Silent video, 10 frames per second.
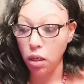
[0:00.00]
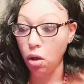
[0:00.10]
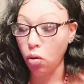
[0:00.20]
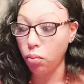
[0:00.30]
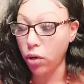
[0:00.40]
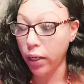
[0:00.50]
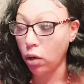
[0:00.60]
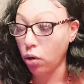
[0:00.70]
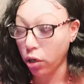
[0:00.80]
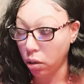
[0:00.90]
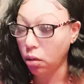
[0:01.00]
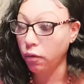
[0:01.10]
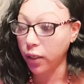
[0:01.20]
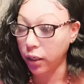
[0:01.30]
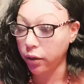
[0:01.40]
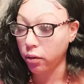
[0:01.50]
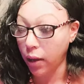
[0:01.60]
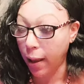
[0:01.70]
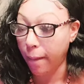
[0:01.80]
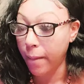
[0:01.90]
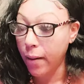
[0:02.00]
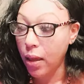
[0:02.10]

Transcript: oh boy, oh girl over here, okay?